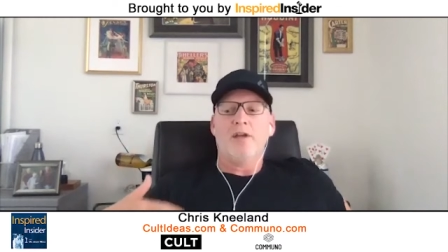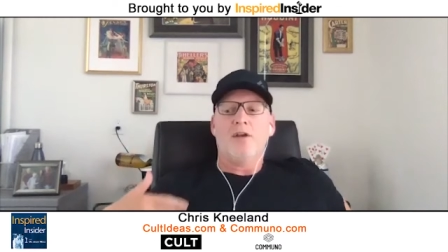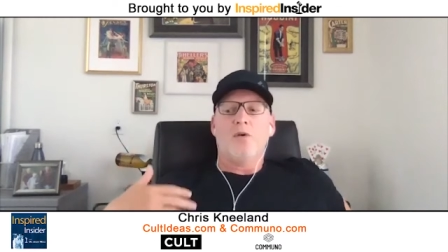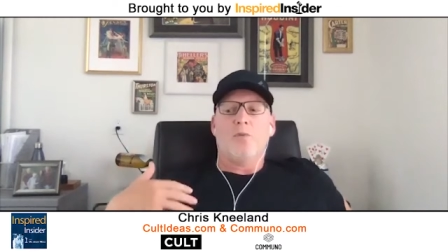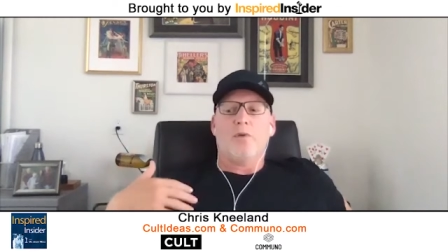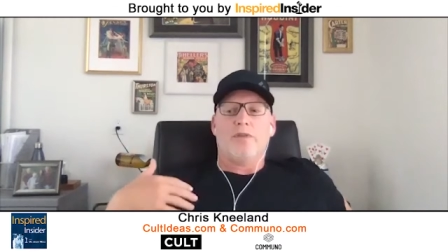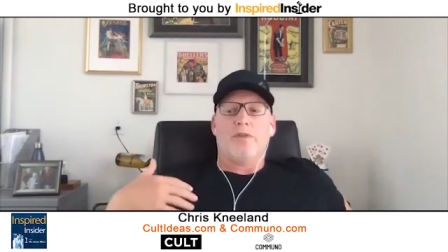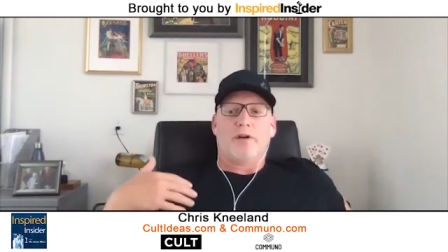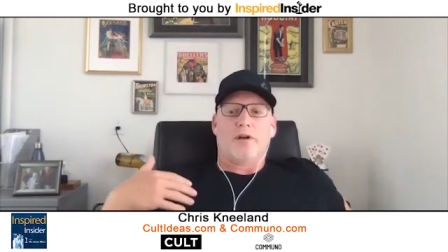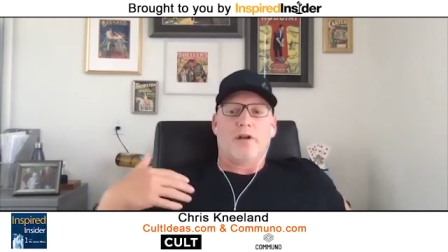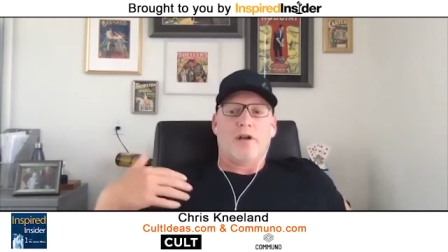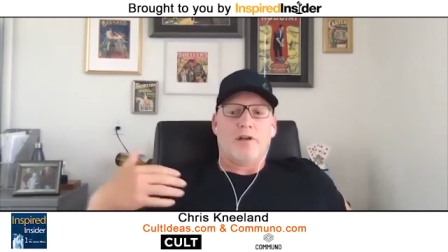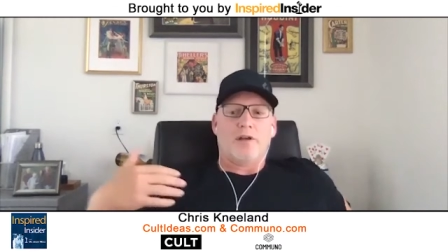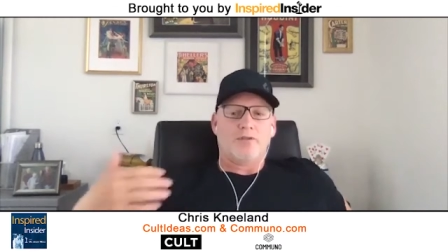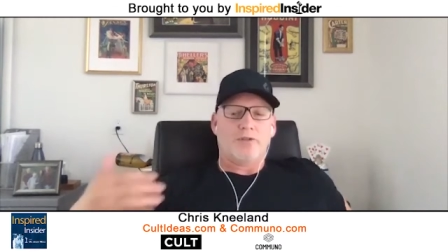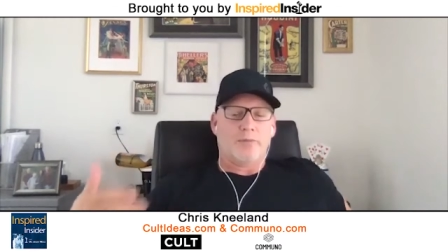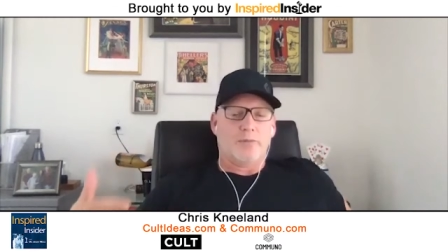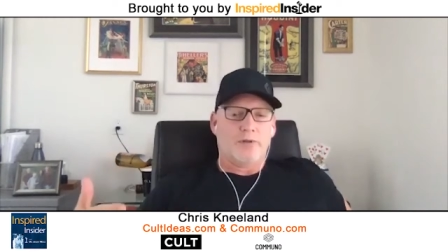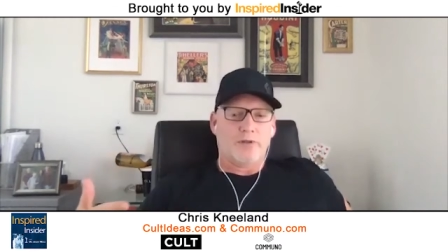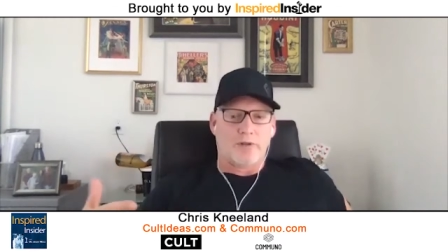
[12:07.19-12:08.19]
when their
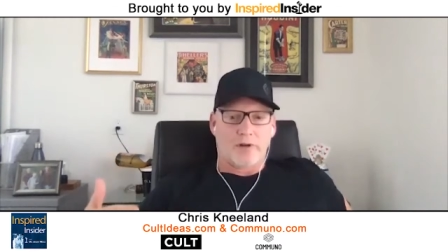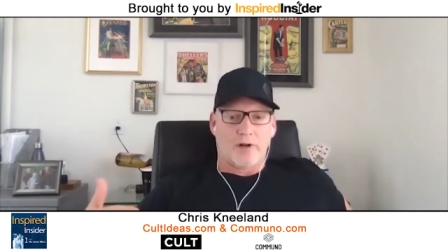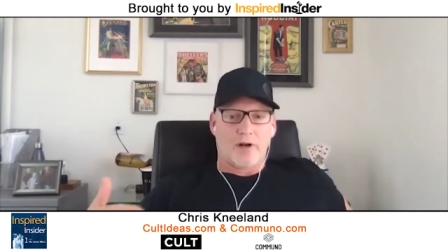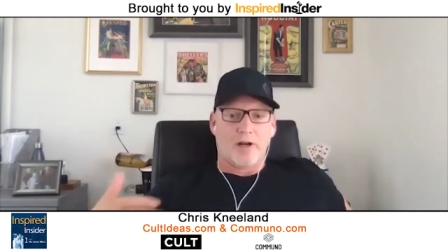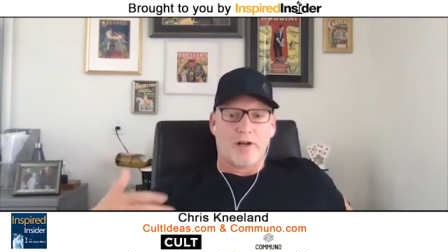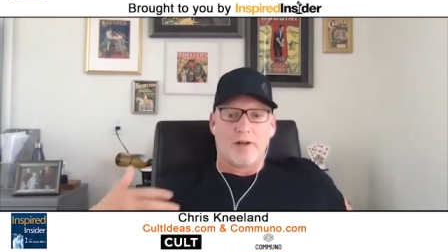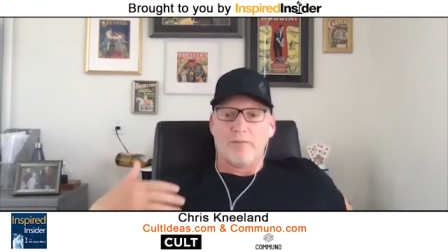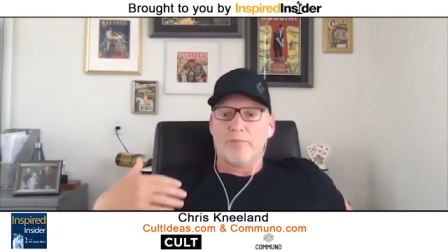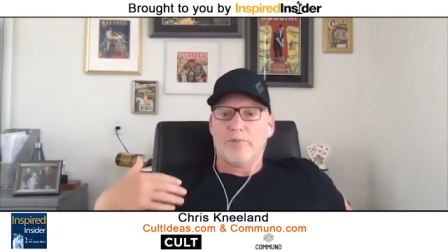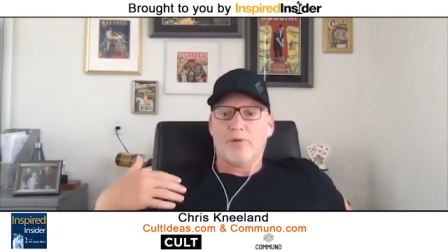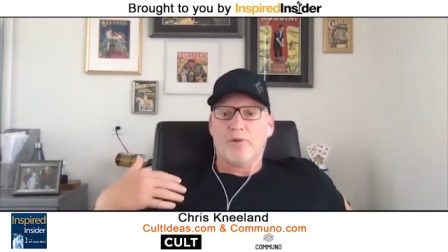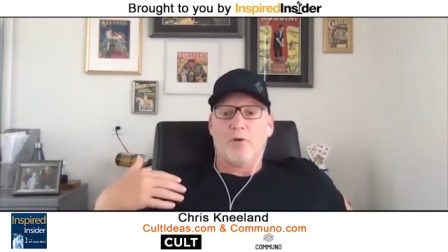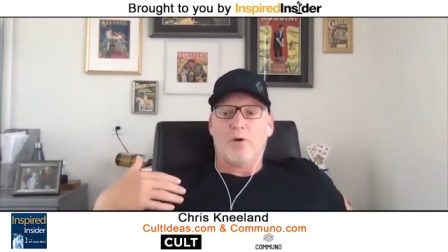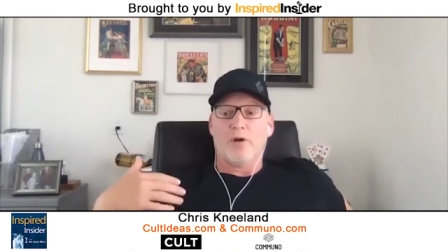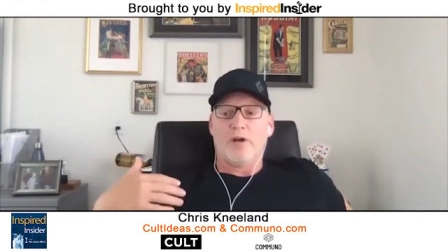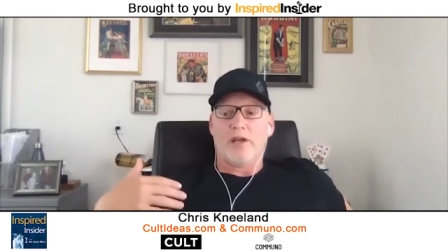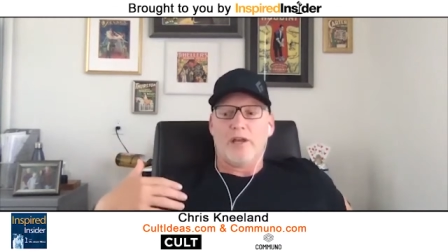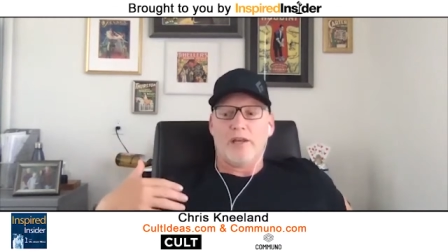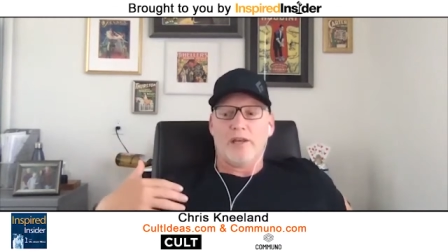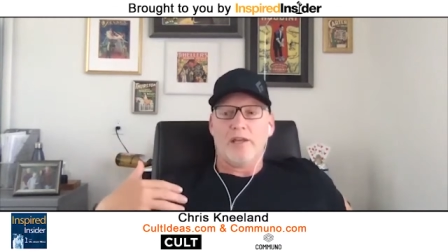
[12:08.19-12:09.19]
customers are
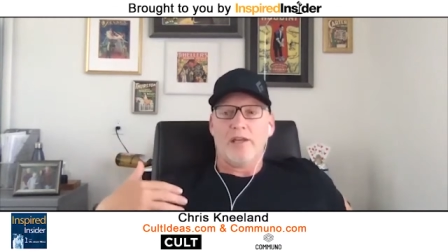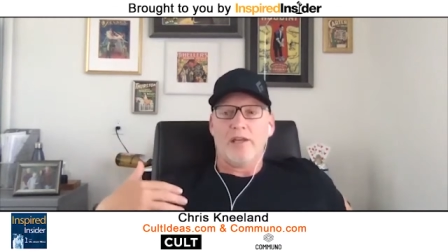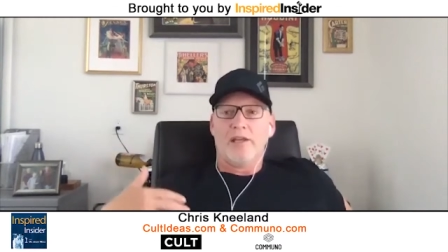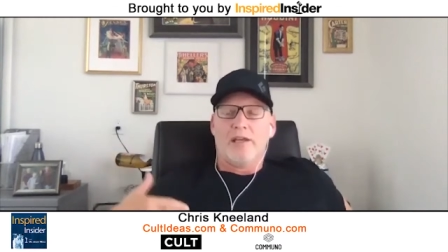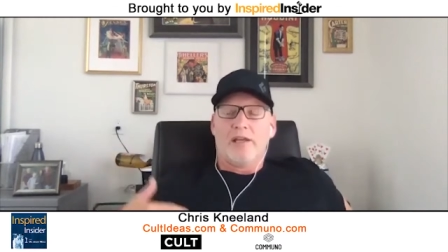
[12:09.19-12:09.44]
unemployed.